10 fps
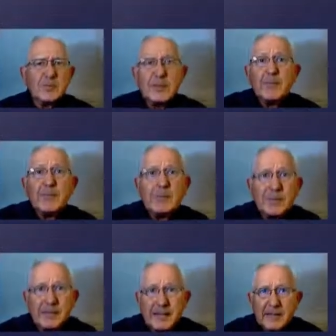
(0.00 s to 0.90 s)
Maybe you're
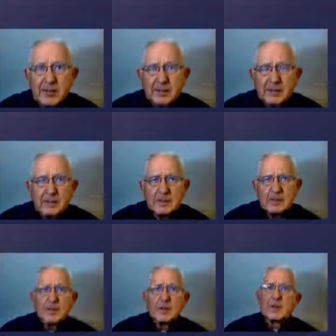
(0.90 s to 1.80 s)
benevolent.
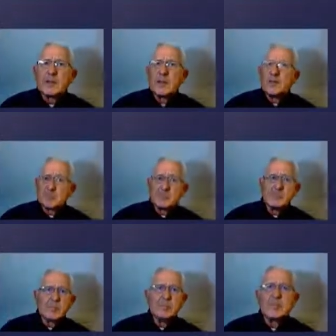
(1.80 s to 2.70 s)
Okay,
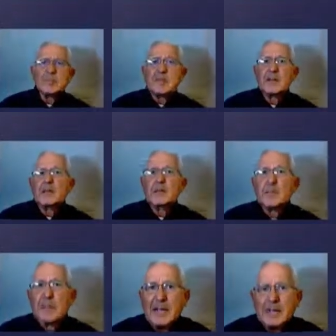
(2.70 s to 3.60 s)
maybe you're benevolent
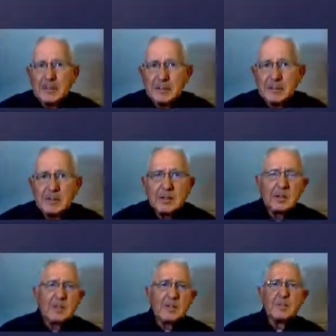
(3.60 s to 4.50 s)
and patient.
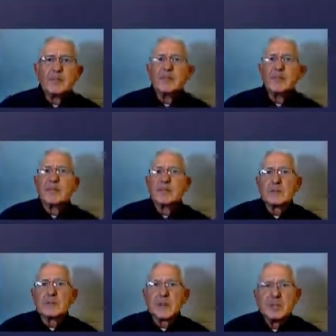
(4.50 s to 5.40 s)
Maybe you're
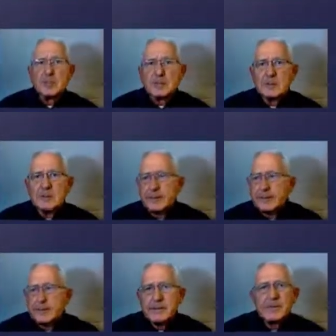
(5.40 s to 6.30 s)
benevolent, patient,
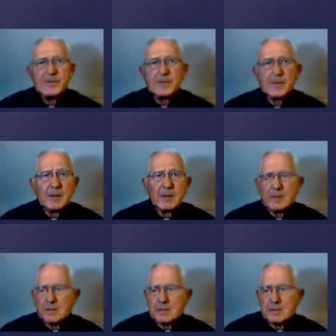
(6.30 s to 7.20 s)
and
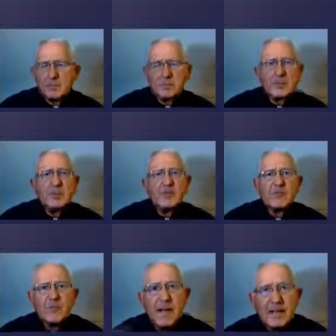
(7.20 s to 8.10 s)
maybe
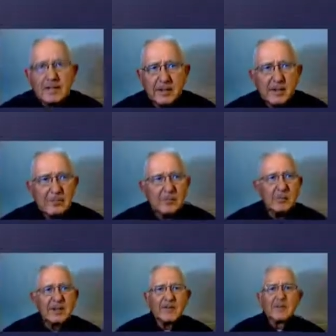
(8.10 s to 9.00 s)
fast. I don't know,
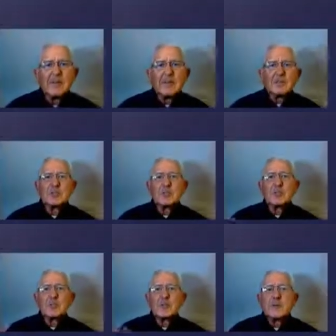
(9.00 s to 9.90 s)
whatever. But you've
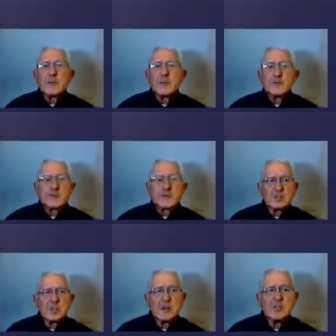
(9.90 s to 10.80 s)
got 3 words that
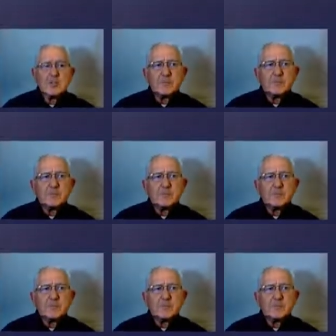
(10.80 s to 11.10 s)
describe you.